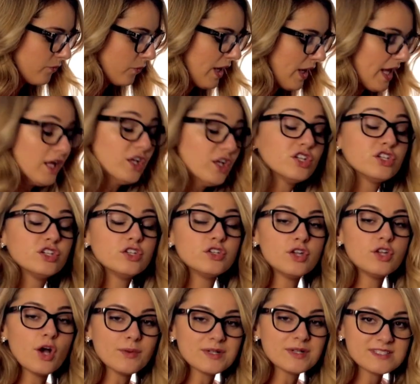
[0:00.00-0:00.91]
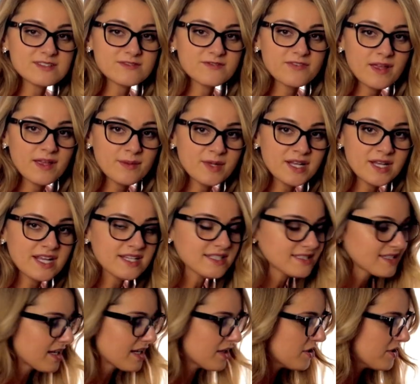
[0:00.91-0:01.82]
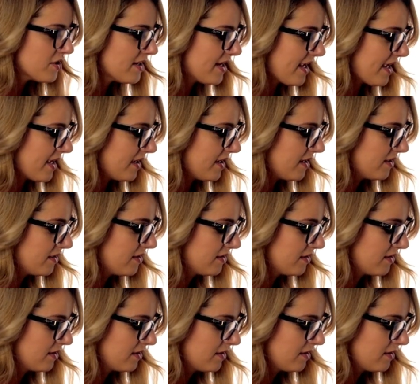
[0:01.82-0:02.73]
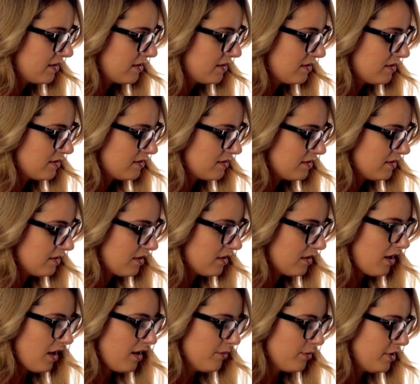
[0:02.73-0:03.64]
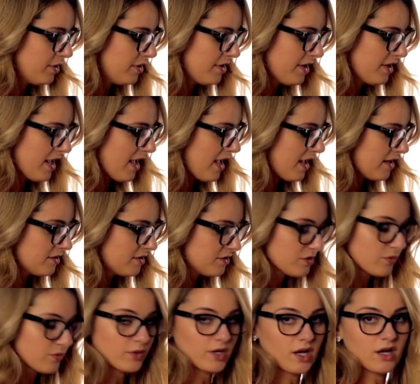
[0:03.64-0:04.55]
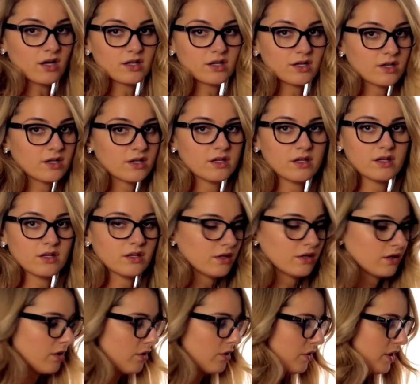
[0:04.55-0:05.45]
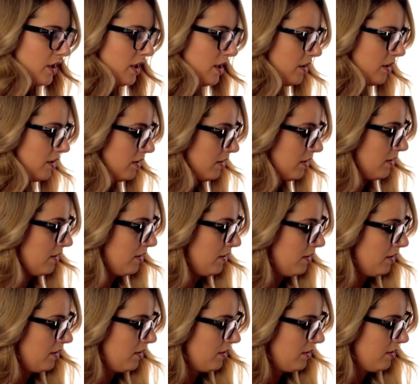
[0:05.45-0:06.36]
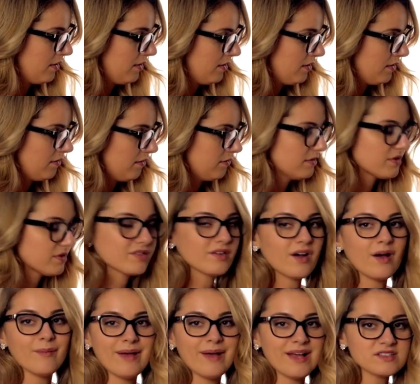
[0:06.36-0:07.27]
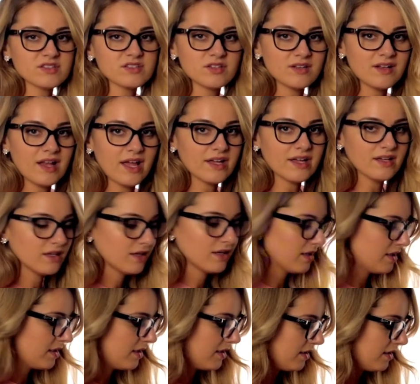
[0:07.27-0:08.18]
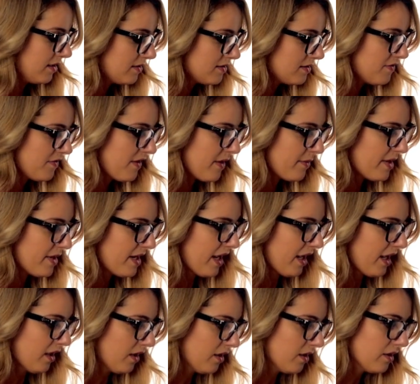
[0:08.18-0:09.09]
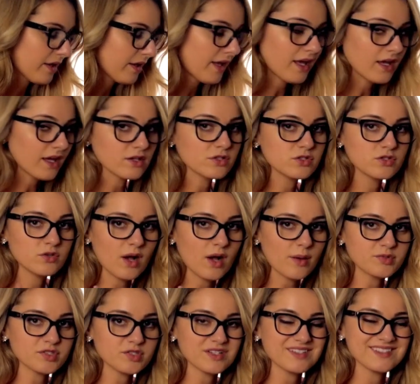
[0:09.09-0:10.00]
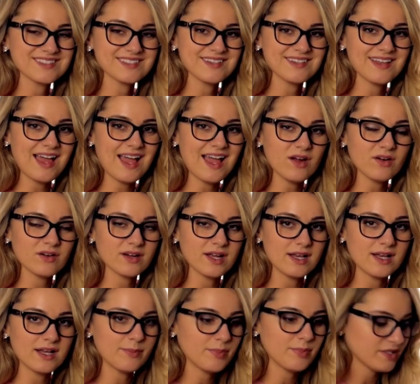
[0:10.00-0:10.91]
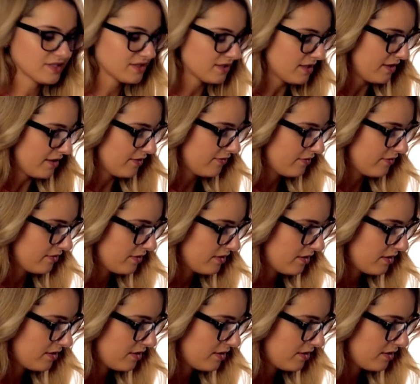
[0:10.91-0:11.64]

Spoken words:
Well, you know it's féminin singulier, not pluriel, so we're not gonna go here. It's not masculin, it's féminin. Okay, two options, la or l'apostrophe.